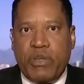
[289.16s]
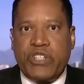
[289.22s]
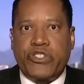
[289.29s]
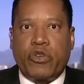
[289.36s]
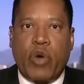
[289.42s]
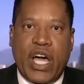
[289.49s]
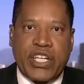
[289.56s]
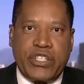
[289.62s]
a
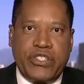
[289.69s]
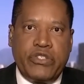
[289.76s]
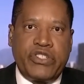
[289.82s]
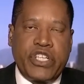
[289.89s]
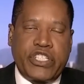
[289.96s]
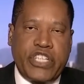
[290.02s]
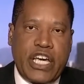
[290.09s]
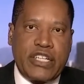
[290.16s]
misdirection to
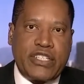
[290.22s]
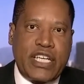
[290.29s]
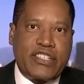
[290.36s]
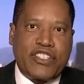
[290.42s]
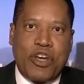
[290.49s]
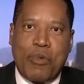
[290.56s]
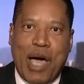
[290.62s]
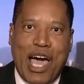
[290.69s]
suggest
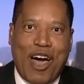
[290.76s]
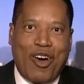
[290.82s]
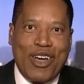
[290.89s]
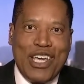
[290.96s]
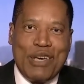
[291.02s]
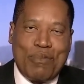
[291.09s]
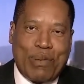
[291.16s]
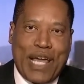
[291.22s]
that somehow
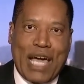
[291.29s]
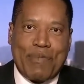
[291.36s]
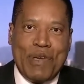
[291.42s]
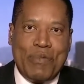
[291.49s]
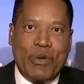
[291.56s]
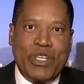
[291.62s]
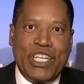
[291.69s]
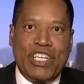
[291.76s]
black
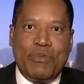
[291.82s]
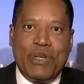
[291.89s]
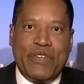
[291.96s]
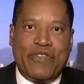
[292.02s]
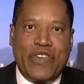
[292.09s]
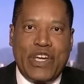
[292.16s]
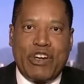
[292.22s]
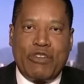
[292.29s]
people need to
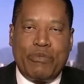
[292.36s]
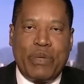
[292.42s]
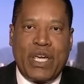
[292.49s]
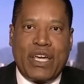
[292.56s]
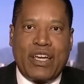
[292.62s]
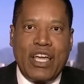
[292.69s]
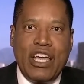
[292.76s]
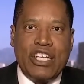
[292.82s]
be feared
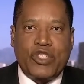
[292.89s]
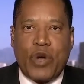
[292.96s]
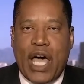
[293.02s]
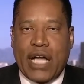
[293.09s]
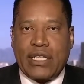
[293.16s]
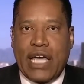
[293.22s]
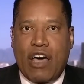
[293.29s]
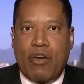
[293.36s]
being
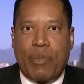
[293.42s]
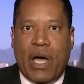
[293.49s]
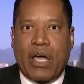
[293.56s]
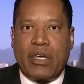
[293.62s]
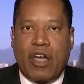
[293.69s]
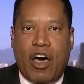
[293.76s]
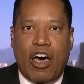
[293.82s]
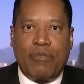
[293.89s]
tracked down by
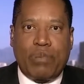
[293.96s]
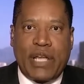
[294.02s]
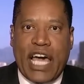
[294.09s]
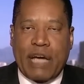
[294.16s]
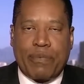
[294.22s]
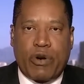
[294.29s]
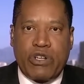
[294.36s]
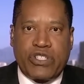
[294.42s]
a
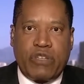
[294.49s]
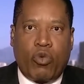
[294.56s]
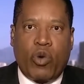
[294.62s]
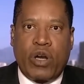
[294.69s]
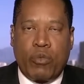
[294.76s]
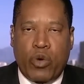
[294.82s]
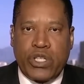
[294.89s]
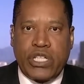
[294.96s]
non-black person.
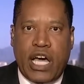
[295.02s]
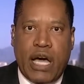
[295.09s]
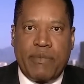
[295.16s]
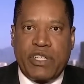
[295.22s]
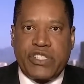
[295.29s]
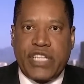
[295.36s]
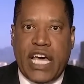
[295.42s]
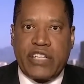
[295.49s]
One more time,
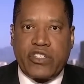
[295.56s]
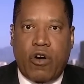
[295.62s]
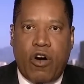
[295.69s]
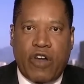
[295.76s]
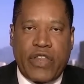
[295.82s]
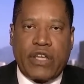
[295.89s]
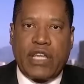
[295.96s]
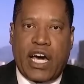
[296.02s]
the stats
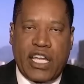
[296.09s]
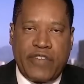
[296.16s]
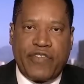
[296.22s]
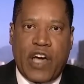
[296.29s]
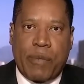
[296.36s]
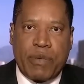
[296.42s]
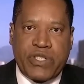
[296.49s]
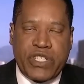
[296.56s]
are that
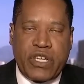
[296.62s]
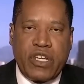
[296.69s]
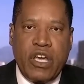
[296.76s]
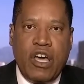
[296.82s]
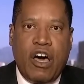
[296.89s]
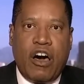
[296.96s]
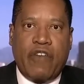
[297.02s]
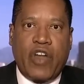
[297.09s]
95%
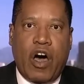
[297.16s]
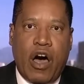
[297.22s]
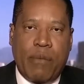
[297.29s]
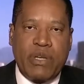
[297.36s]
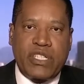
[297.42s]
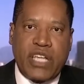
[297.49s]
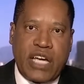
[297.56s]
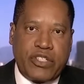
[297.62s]
of the
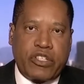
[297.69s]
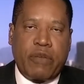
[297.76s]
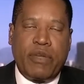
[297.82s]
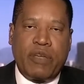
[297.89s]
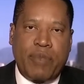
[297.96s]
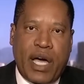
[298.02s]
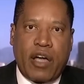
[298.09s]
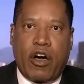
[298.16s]
homicides are
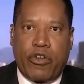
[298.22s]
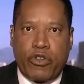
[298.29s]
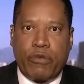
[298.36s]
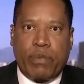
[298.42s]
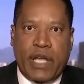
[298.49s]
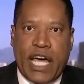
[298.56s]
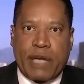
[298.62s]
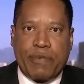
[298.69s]
committed by other
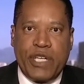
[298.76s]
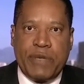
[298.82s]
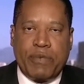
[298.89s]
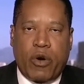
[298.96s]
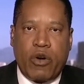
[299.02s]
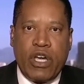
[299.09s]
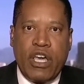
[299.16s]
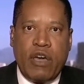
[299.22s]
black
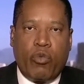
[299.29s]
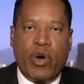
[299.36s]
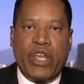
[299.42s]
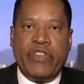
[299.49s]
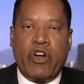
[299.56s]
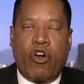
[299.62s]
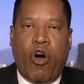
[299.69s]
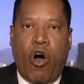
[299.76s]
people.
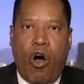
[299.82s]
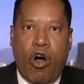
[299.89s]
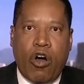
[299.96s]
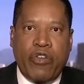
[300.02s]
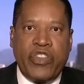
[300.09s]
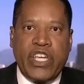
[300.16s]
When there are